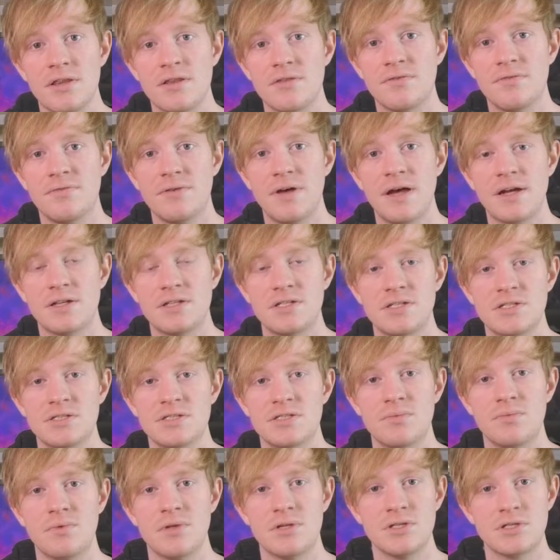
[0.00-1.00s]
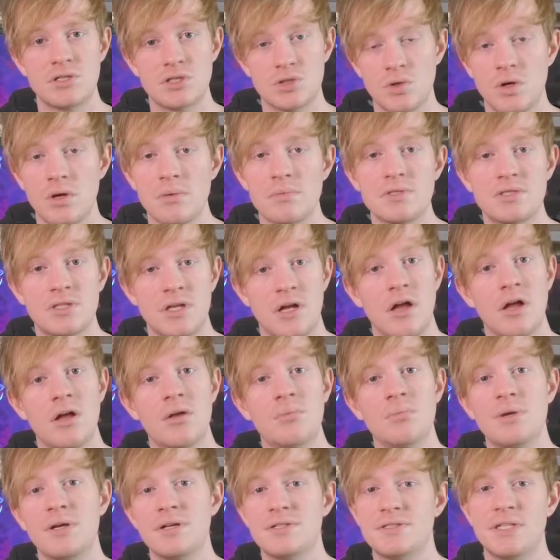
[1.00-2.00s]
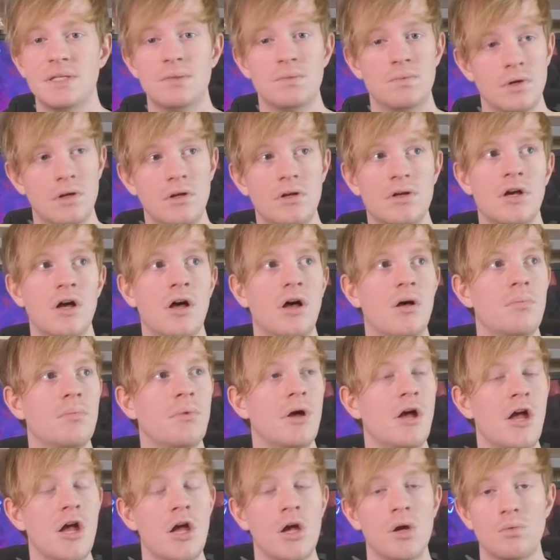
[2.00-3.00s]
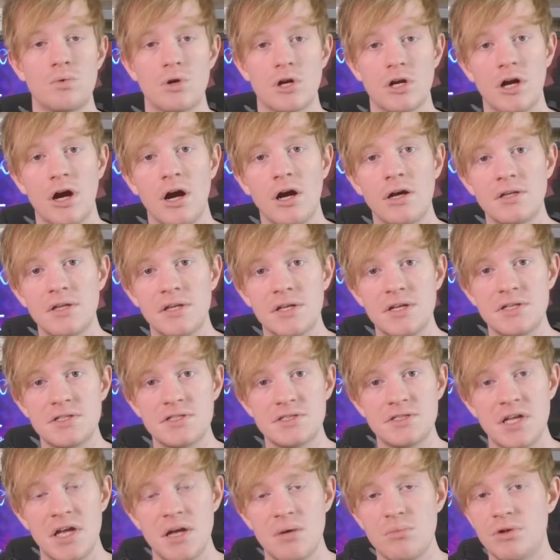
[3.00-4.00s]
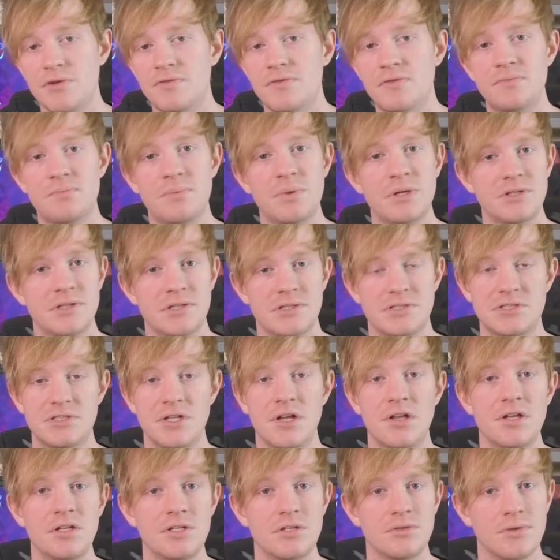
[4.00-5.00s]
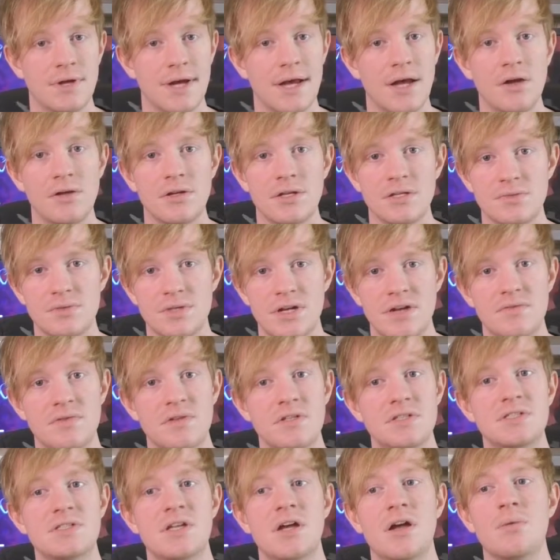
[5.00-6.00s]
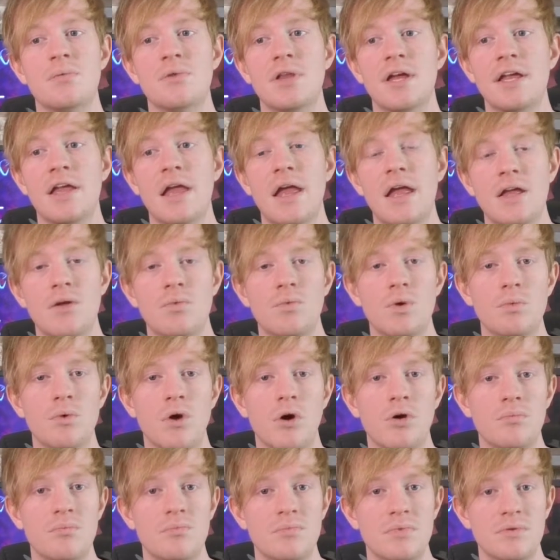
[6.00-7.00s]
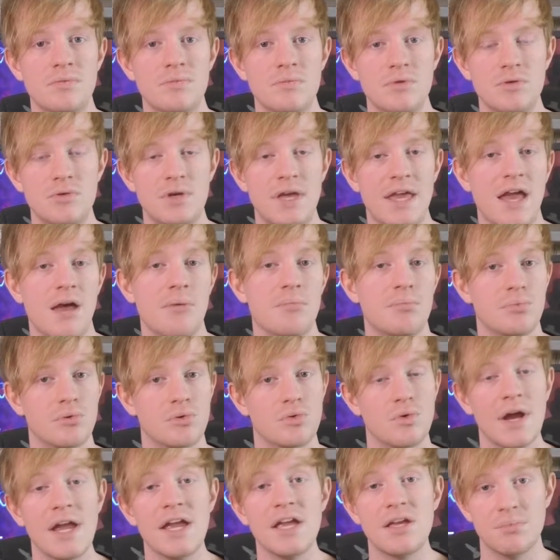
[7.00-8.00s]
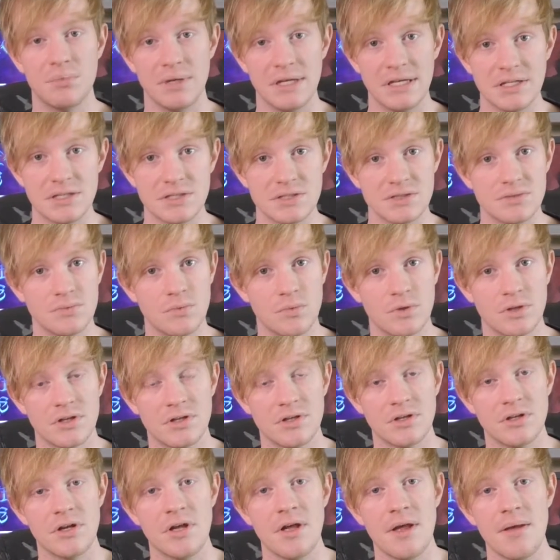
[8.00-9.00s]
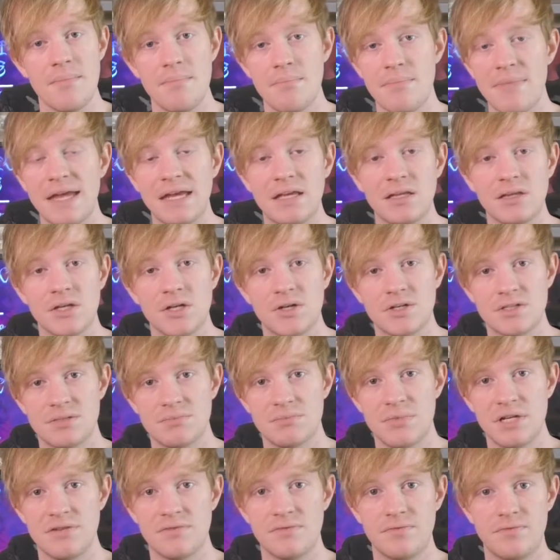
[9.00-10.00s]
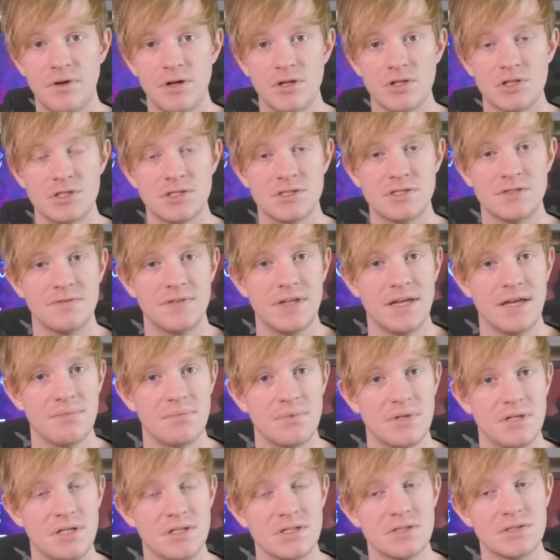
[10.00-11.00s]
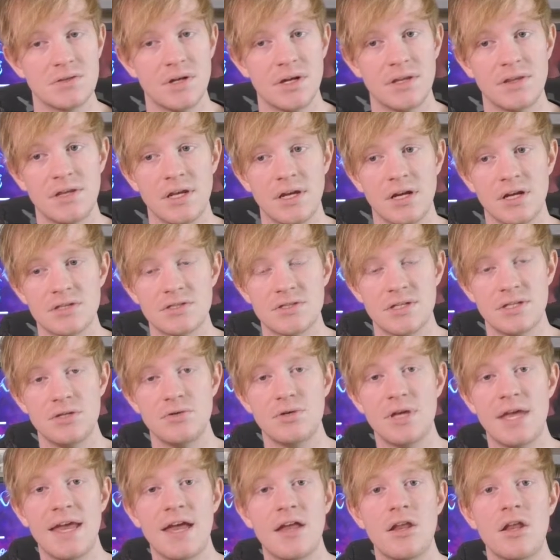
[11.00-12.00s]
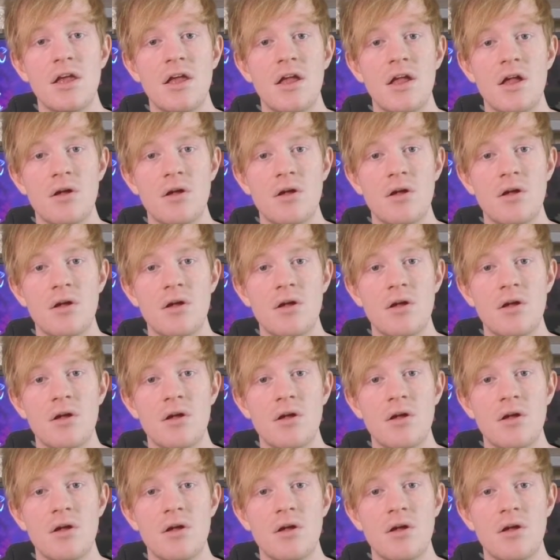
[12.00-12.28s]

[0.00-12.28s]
that the fact is that when the storms come, because they will come regardless, but if you've built on solid ground as we have this time, like, you can't break me is one of the main lyrics and main functions of that piece right there, so that you can't